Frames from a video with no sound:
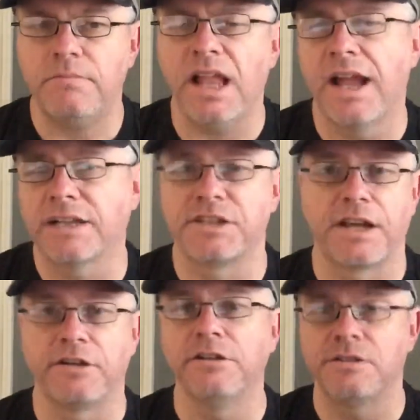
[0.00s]
Actually,
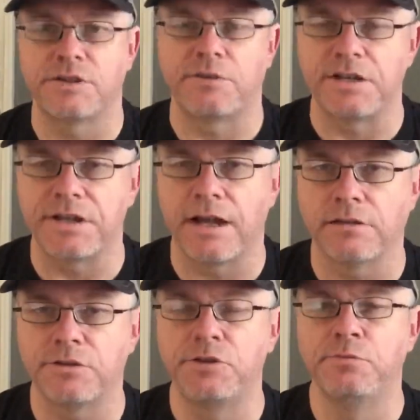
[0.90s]
I couldn't stretch
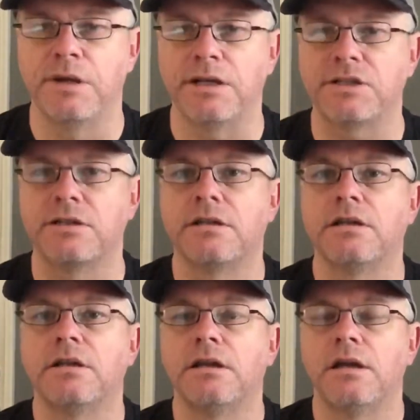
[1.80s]
out too much.
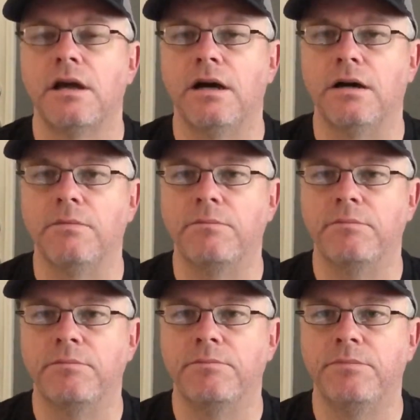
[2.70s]

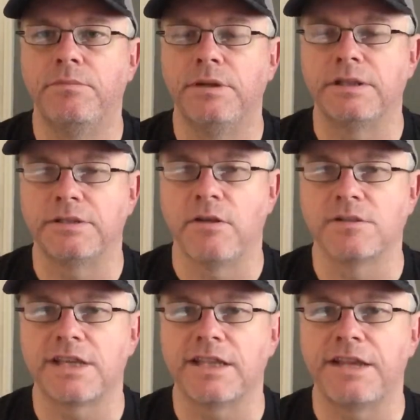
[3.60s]
As long
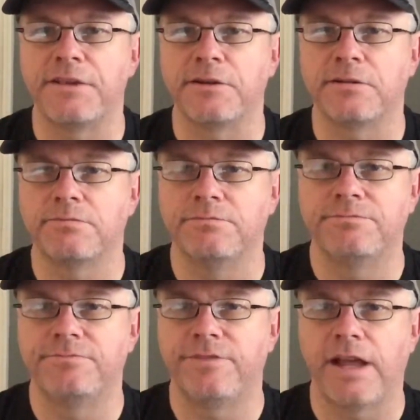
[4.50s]
as I laid there
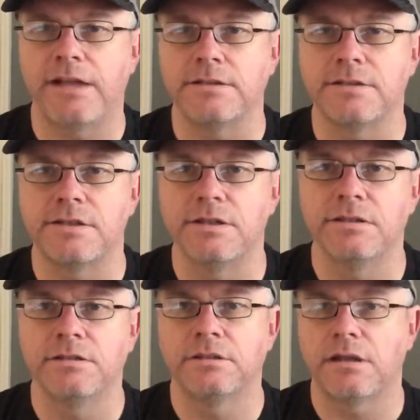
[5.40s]
flat and
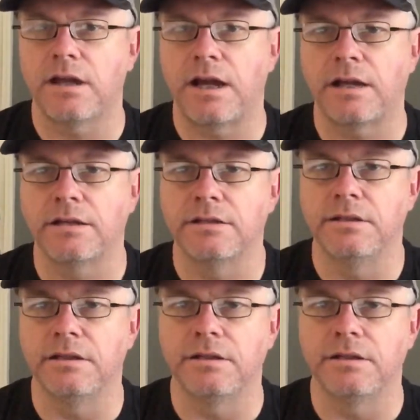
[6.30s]
still, I could